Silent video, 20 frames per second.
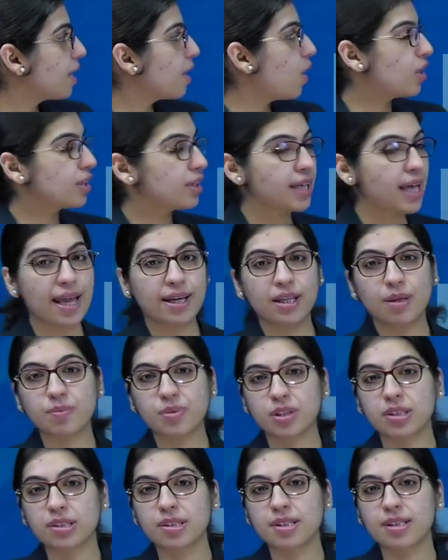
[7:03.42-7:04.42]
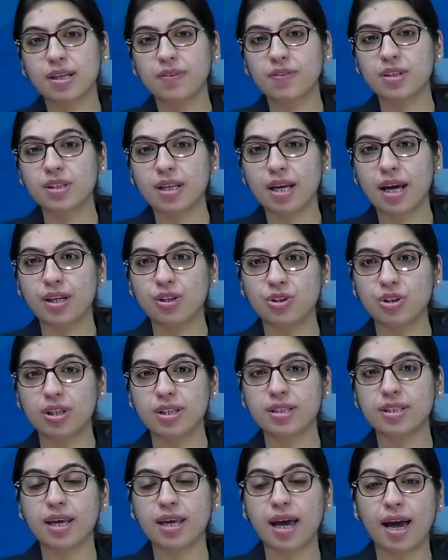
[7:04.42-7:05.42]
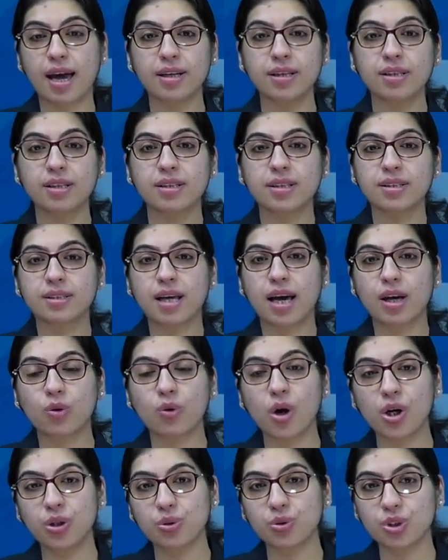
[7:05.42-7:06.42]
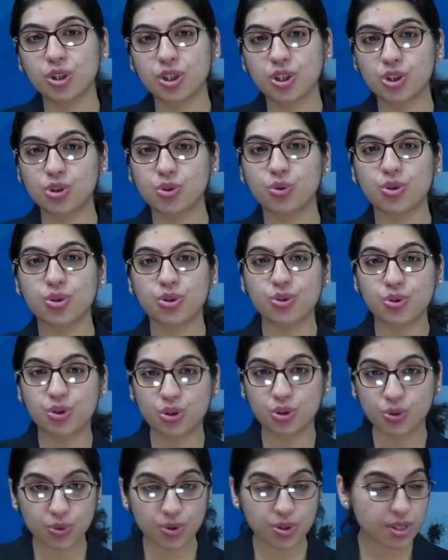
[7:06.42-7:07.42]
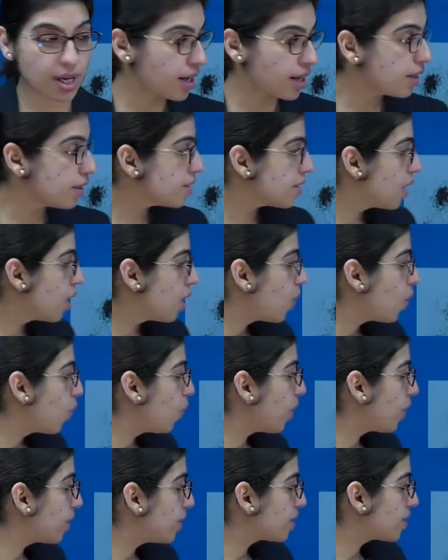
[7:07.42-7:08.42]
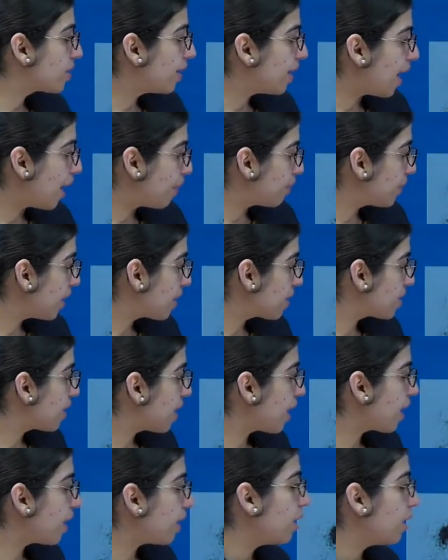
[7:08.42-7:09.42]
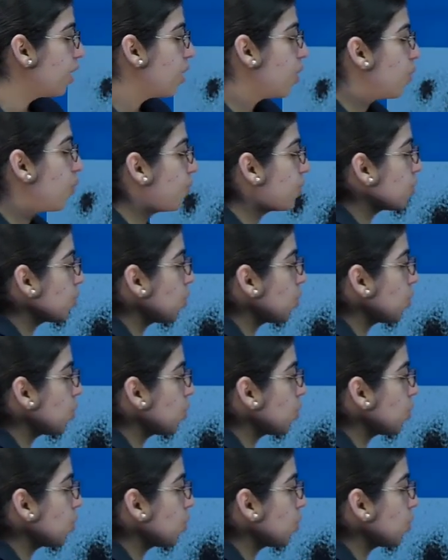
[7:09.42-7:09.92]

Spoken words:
On gallium 67 citrate scan, sarcoidosis shows you two signs. One is a lambda sign, which